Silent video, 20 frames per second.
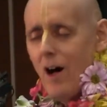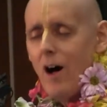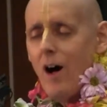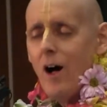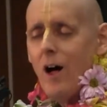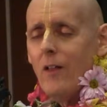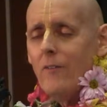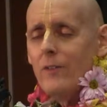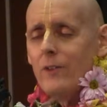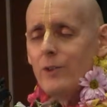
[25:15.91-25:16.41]

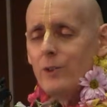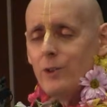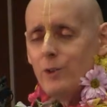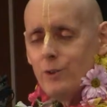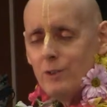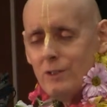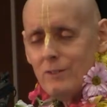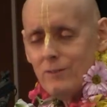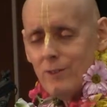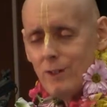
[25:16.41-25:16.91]
All the
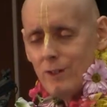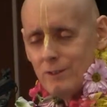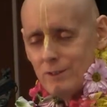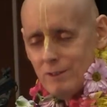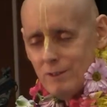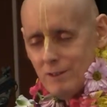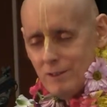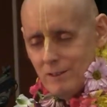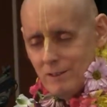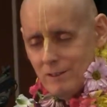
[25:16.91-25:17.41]

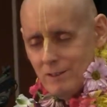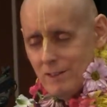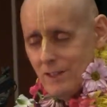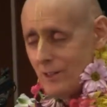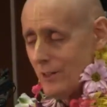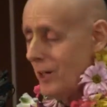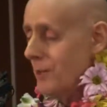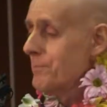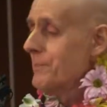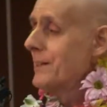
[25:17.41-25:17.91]
universes,
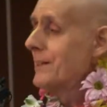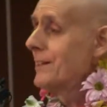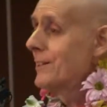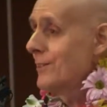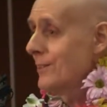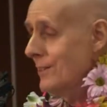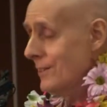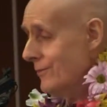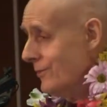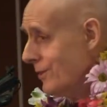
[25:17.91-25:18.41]
there are many
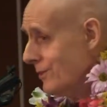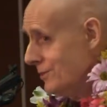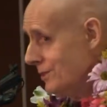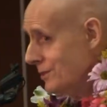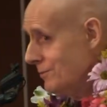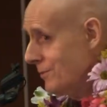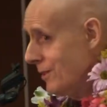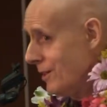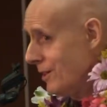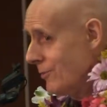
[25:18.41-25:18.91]

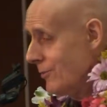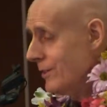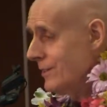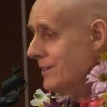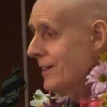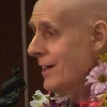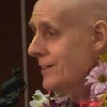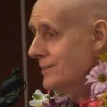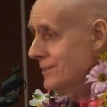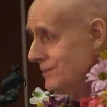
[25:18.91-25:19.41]
universes by the
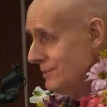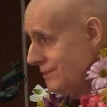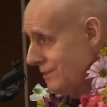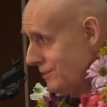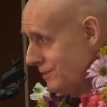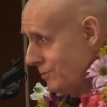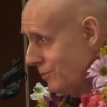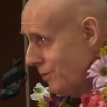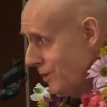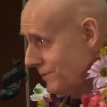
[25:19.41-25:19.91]
way, not just
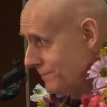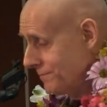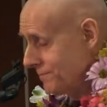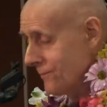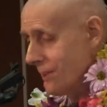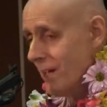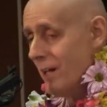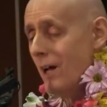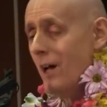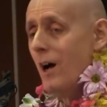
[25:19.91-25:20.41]
this one,
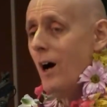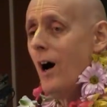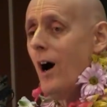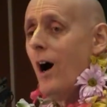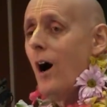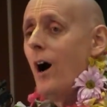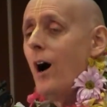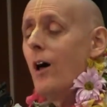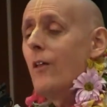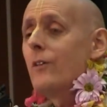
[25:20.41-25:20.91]

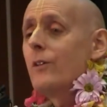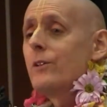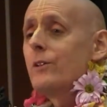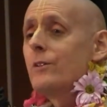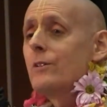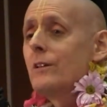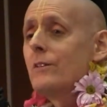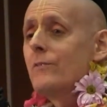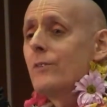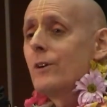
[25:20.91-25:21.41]
all the
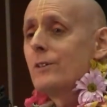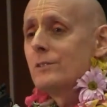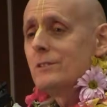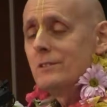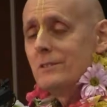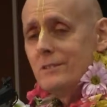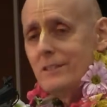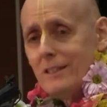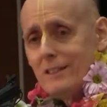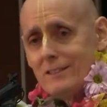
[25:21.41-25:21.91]

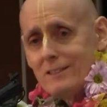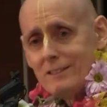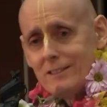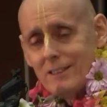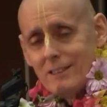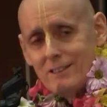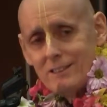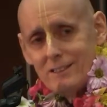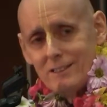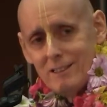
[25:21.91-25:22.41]
universes
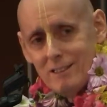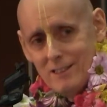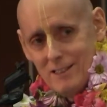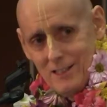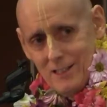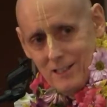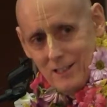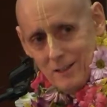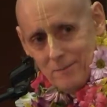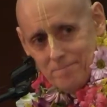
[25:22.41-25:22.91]
exist
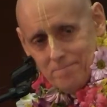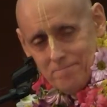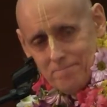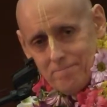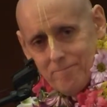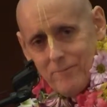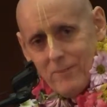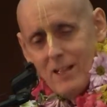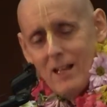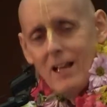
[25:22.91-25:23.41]
in
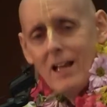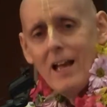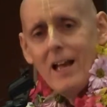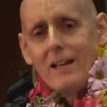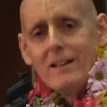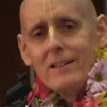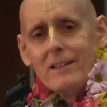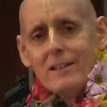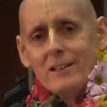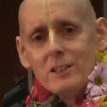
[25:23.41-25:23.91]
him,
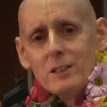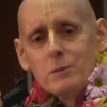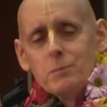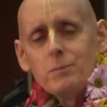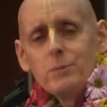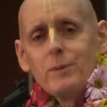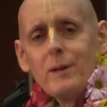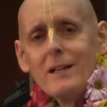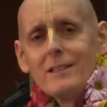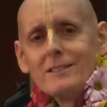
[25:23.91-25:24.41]
and he
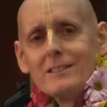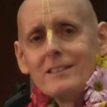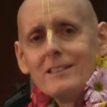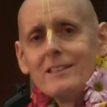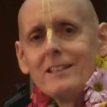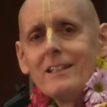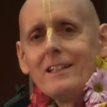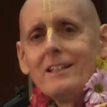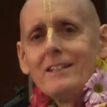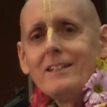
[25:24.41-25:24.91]
is
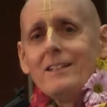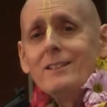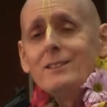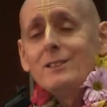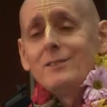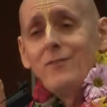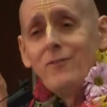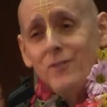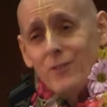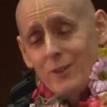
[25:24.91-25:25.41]
present in
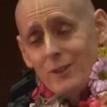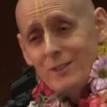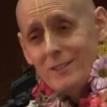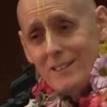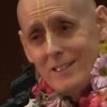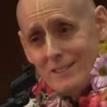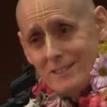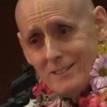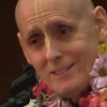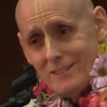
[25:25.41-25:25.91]
his
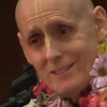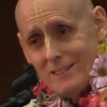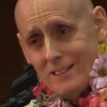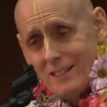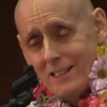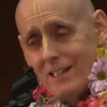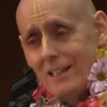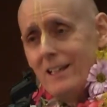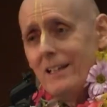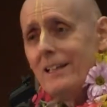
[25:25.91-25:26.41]

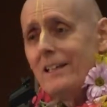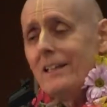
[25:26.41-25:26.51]
fullness